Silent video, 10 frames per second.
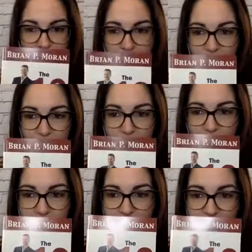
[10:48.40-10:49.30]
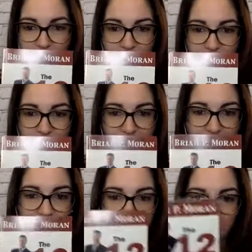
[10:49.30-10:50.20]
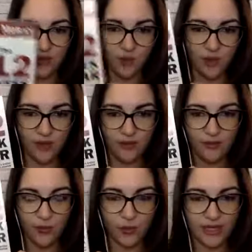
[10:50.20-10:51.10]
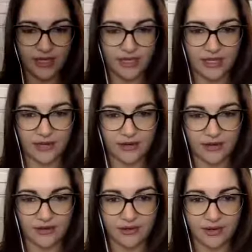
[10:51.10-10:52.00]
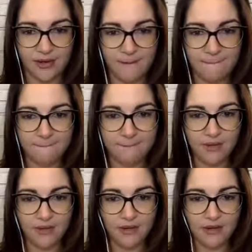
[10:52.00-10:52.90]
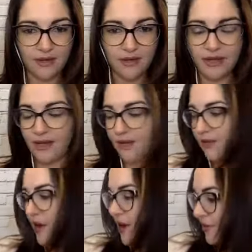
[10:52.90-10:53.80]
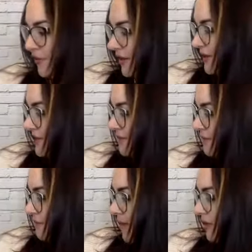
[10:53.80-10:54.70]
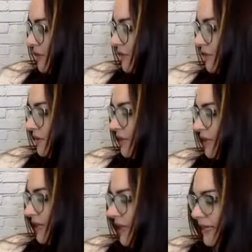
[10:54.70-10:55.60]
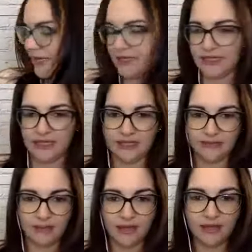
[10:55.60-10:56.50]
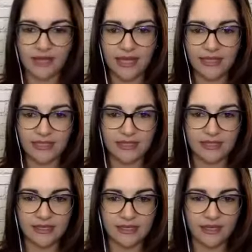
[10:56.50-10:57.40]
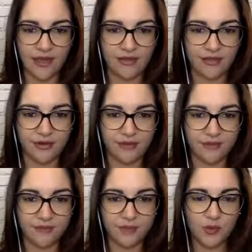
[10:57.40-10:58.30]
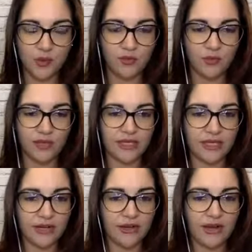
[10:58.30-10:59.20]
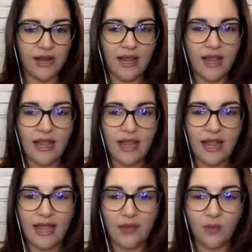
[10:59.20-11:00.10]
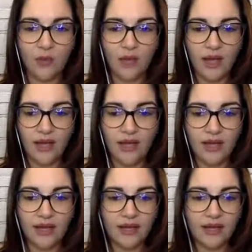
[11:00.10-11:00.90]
Let me see if you guys can see it. The 12-Week Year. Yeah. And the author is Michael Lennington. Michael Lennington, he's the author. 12-Week Year. And what an